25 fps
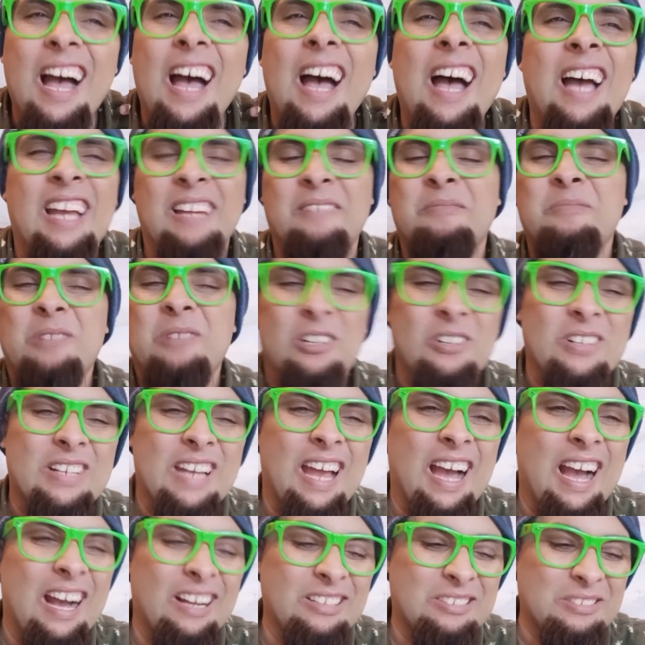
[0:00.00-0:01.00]
I am going
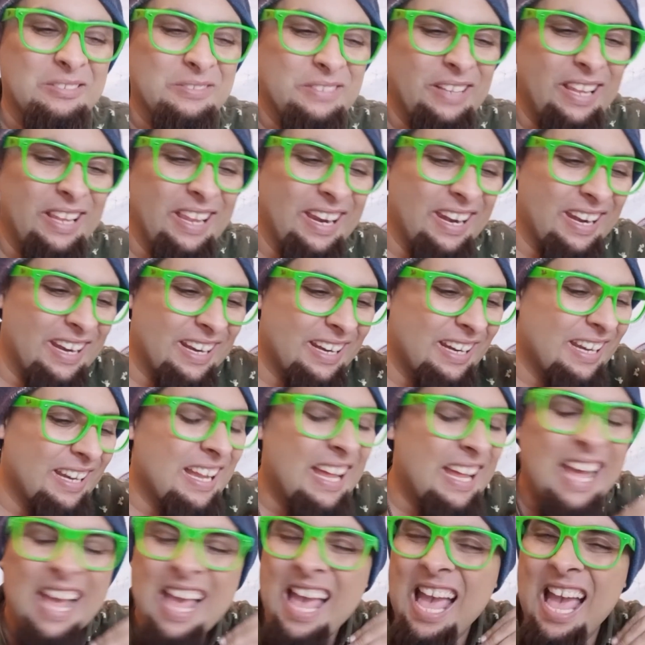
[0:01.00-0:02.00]
out of here.
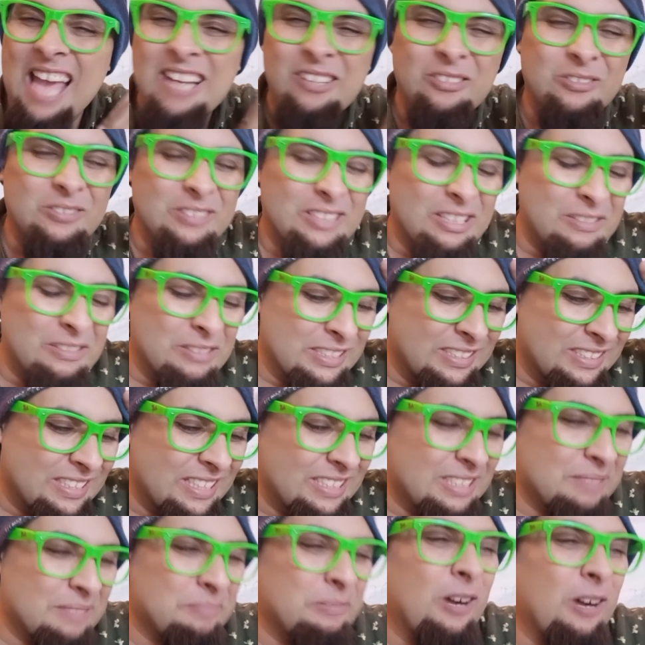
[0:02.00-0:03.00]
I don't give a shit
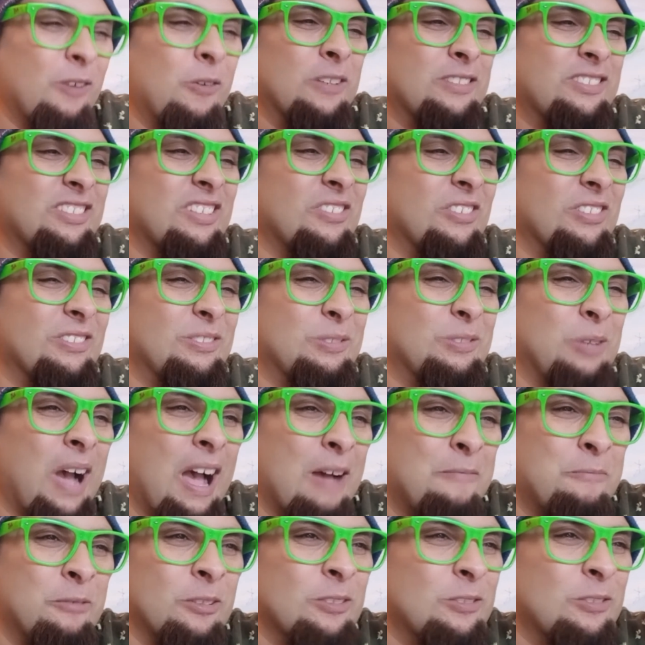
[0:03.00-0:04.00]
about what's going to
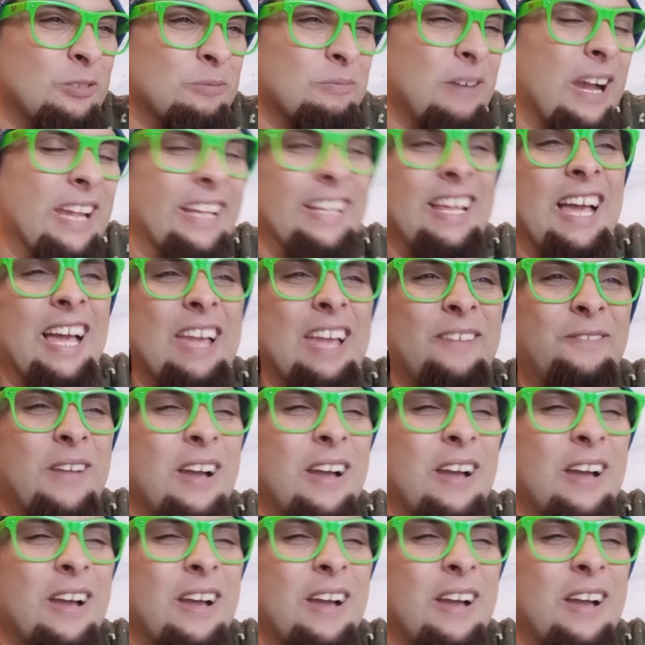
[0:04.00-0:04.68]
happen to my life.